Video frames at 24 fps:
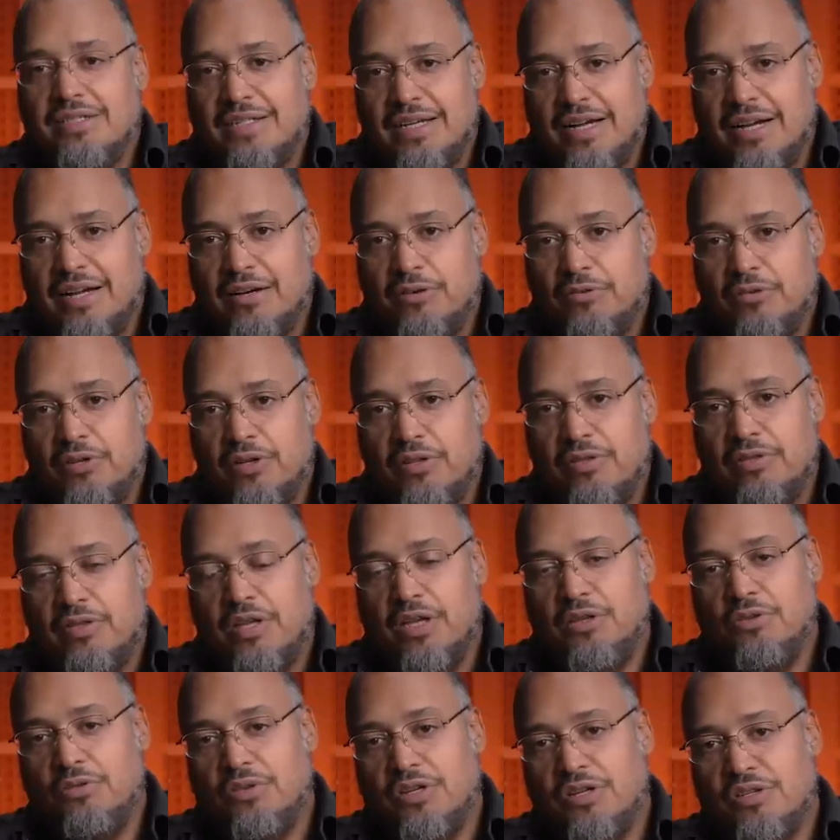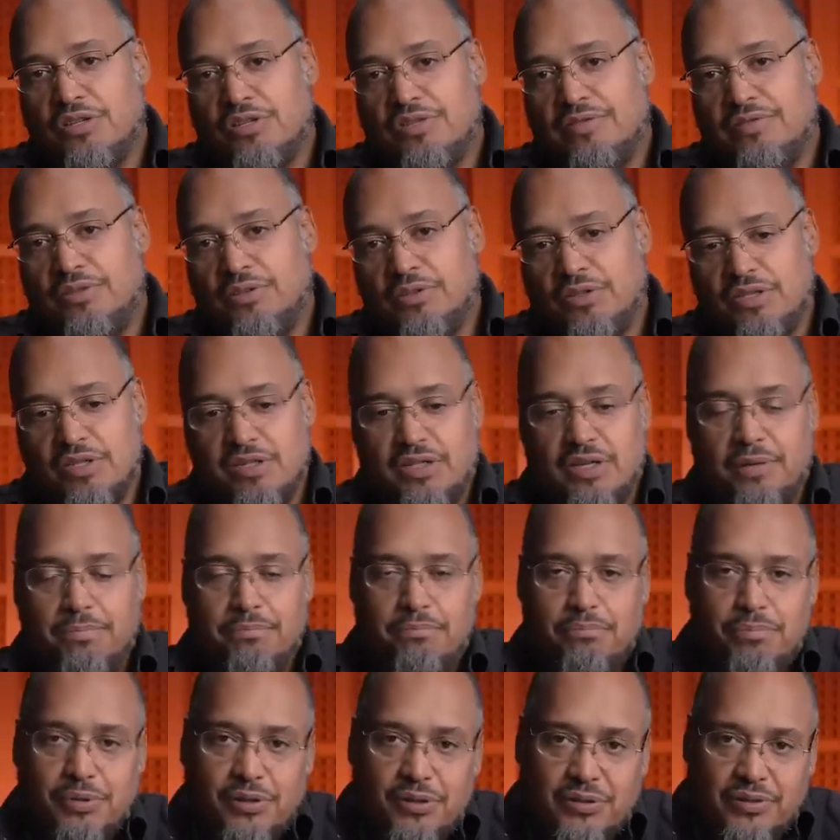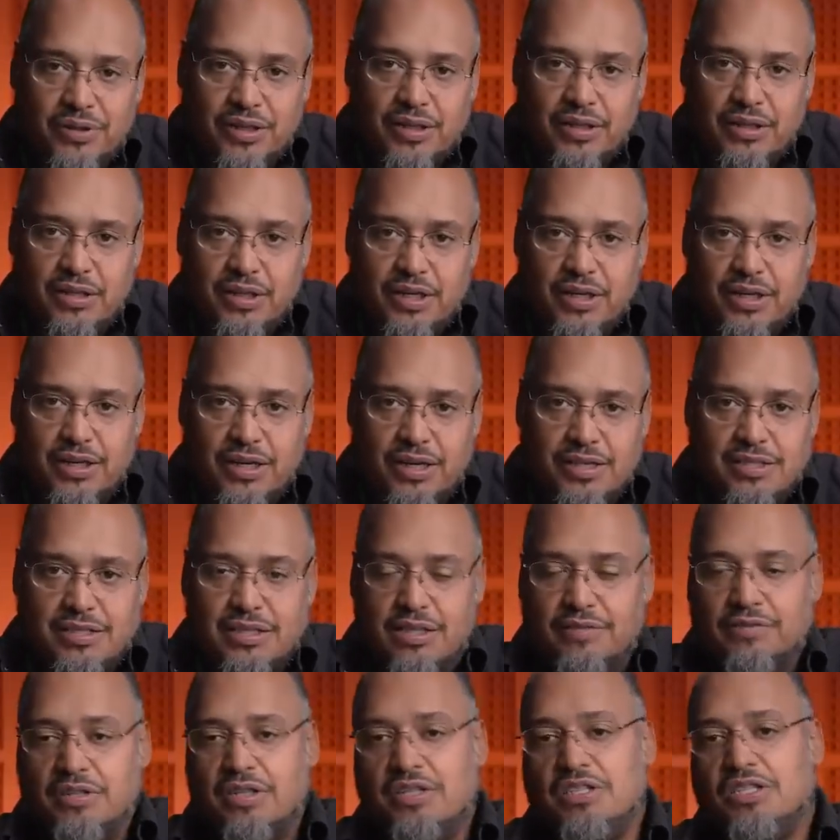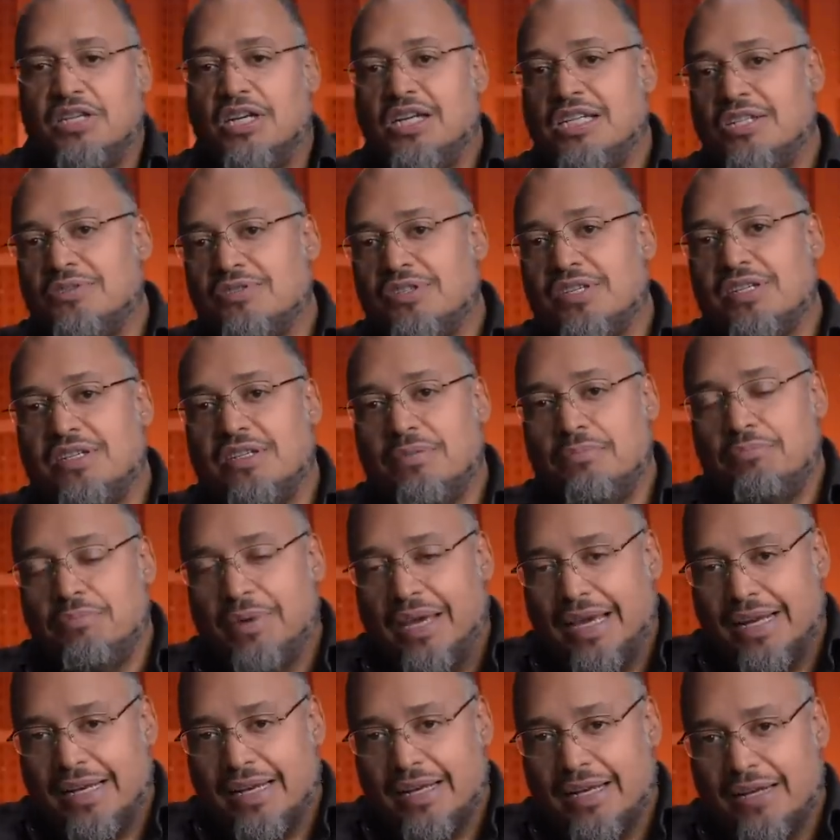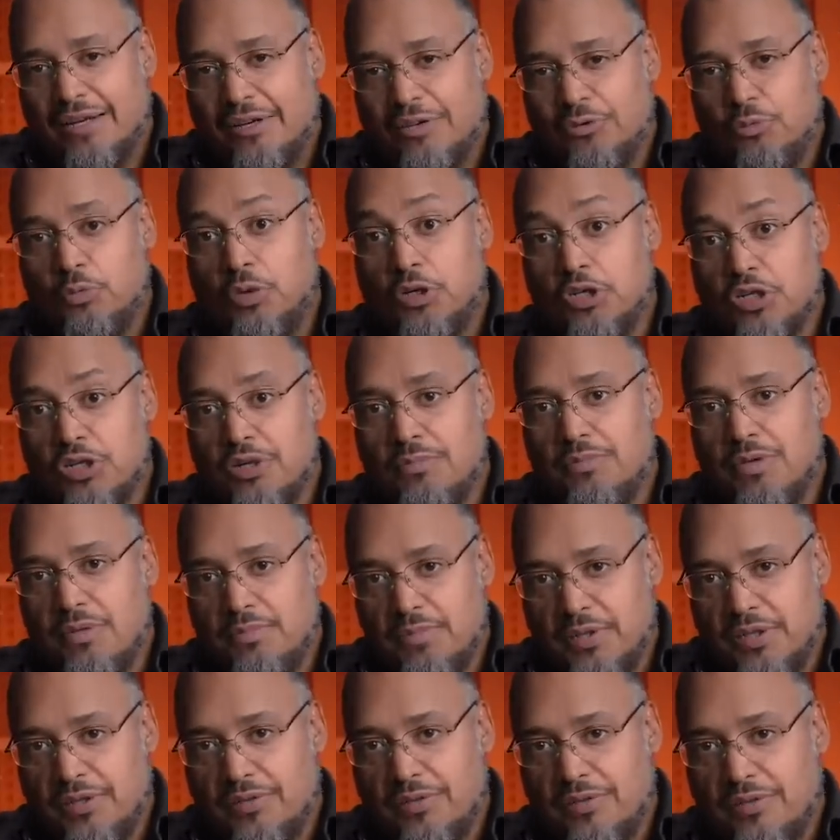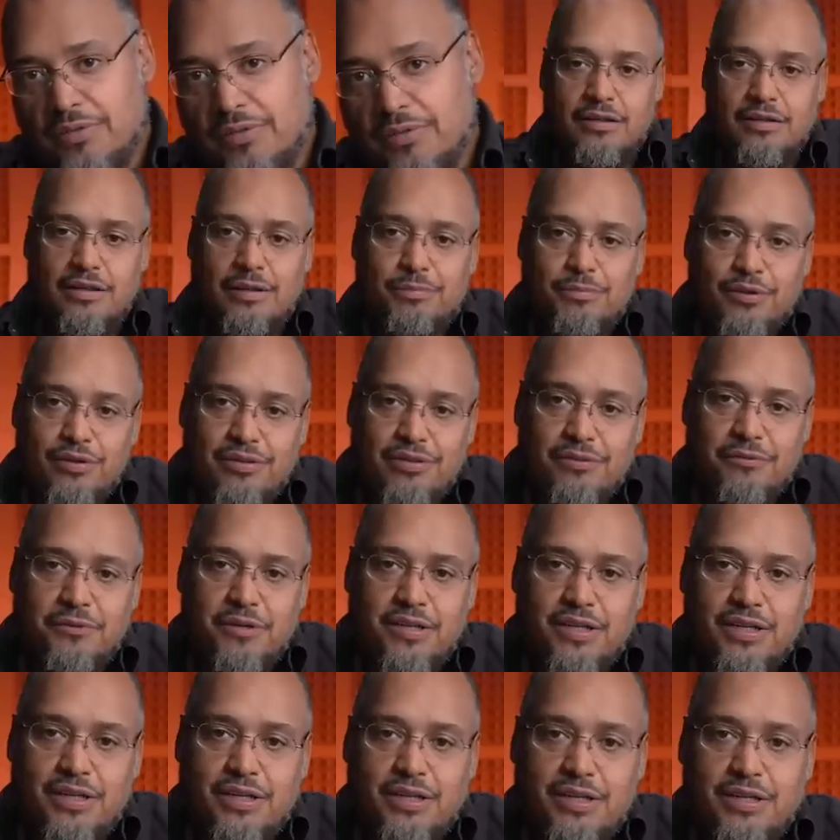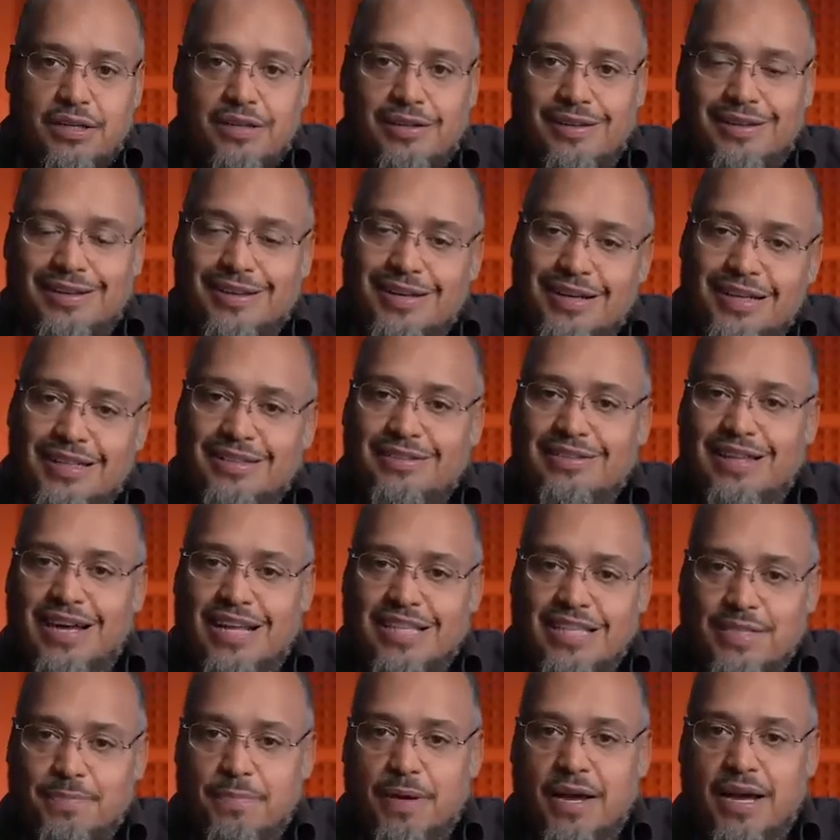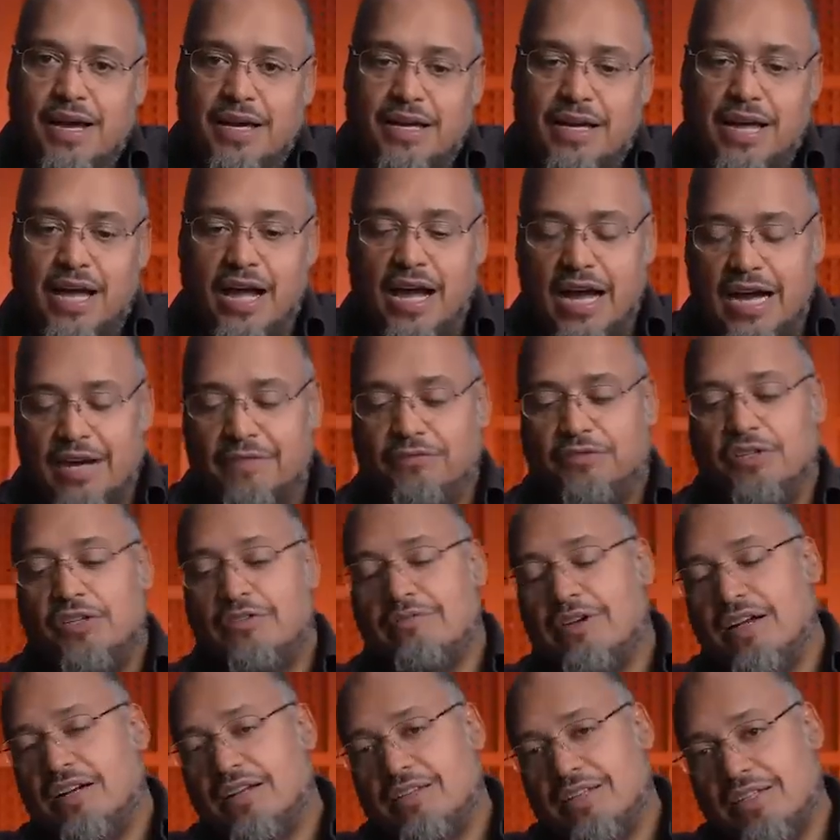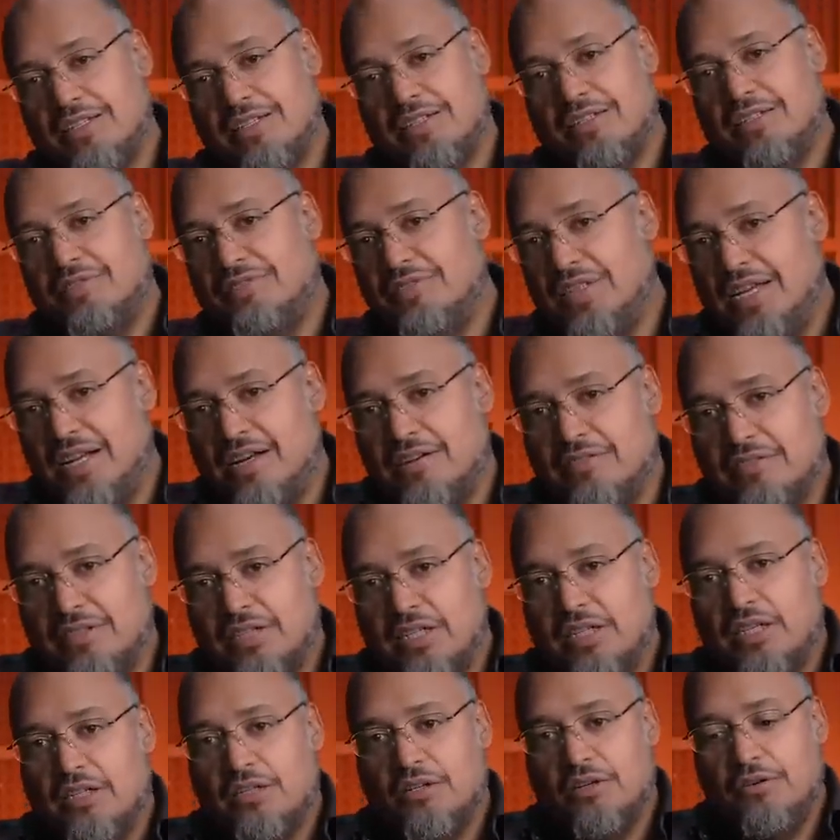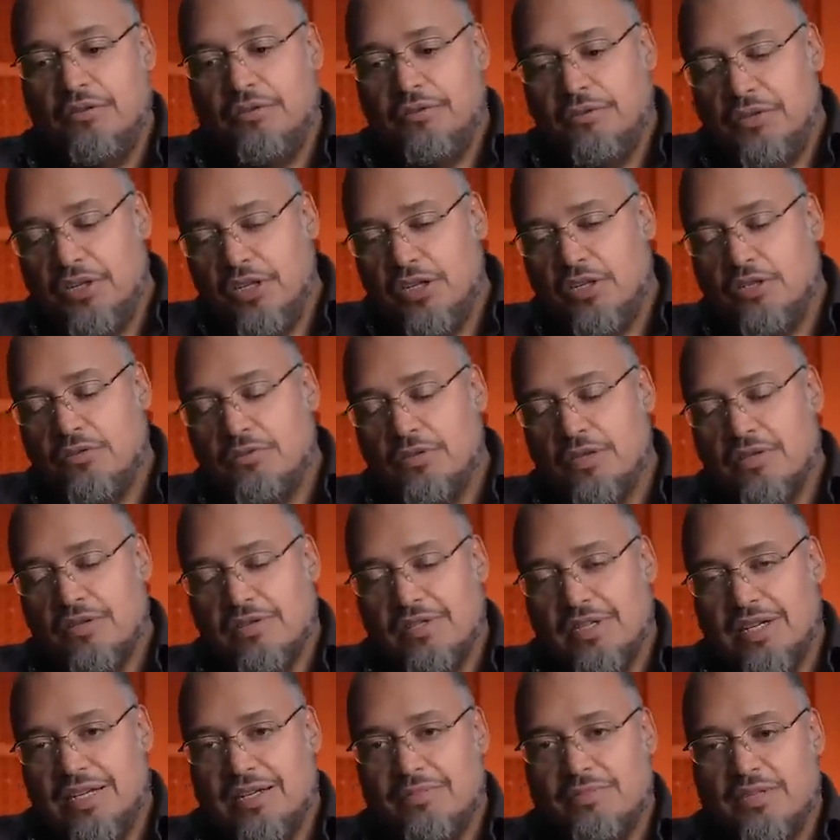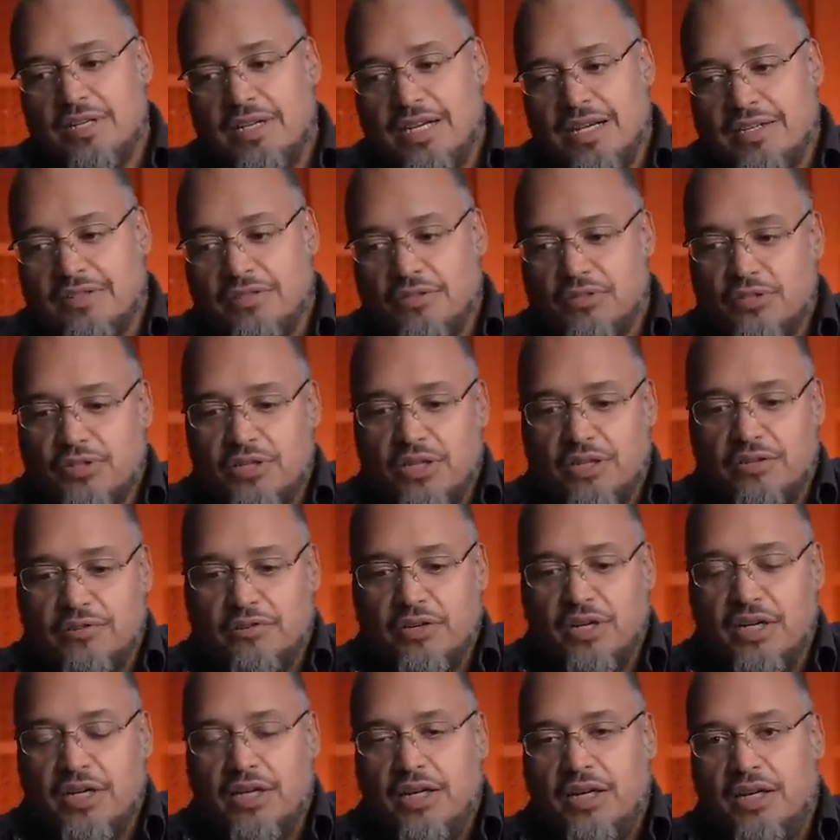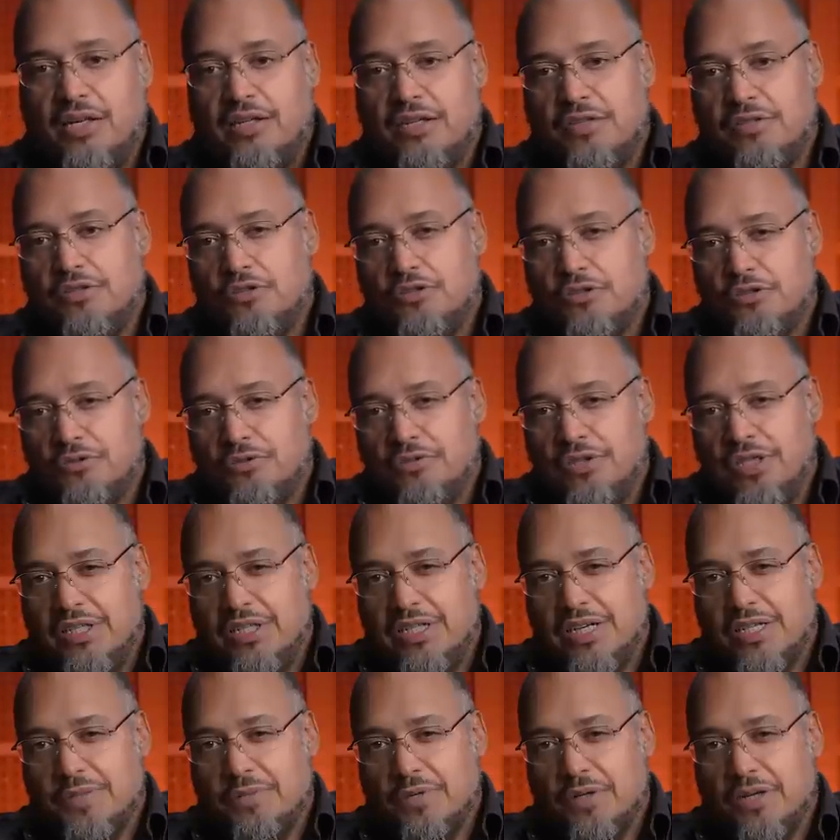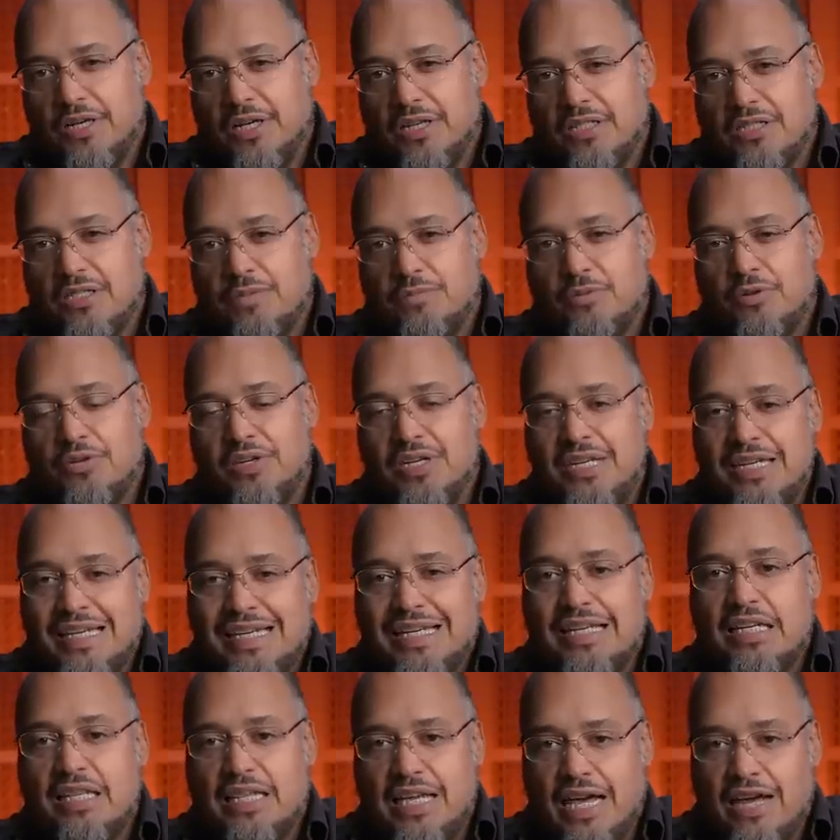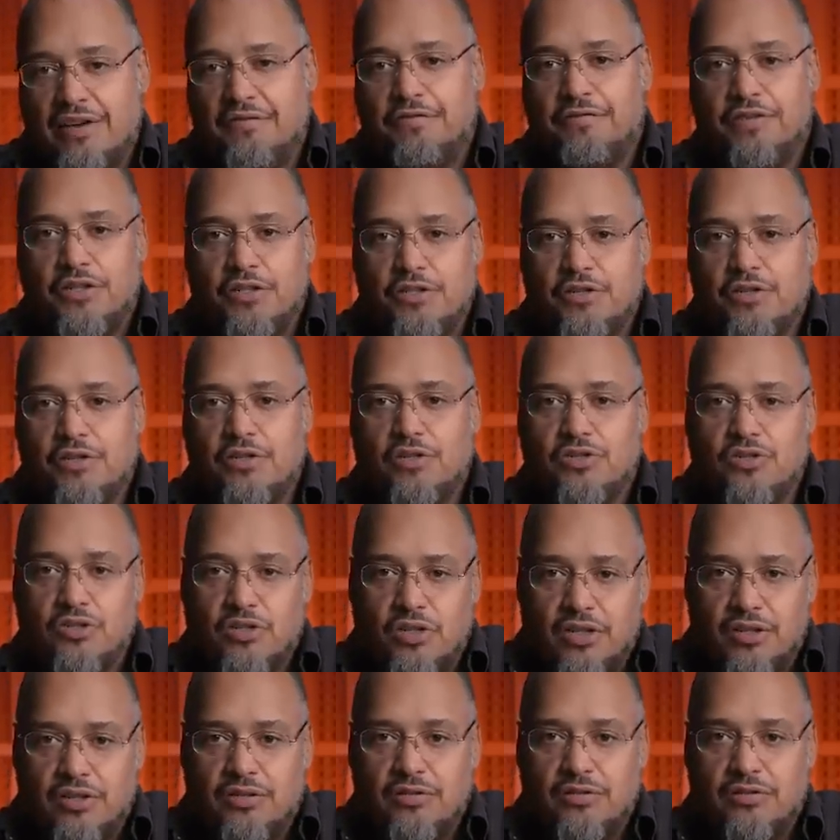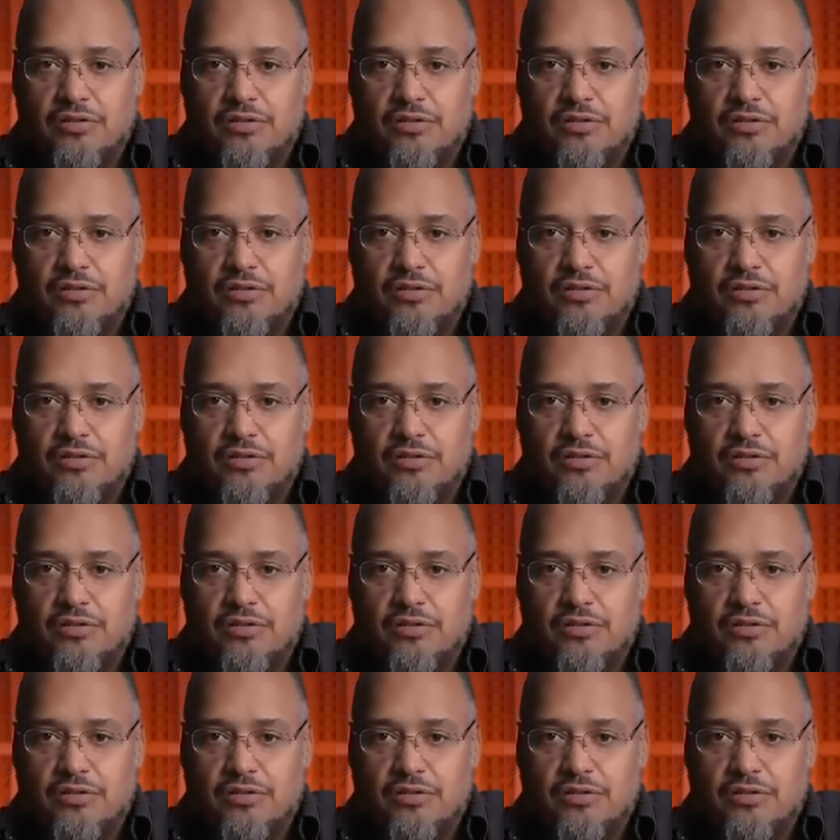down, then you can just focus on building instead of continuously debating what should be built. Number 3, cut that spec. After you write all that stuff down, go through each one of those items and ask yourself, does a truly desperate customer need that feature to start?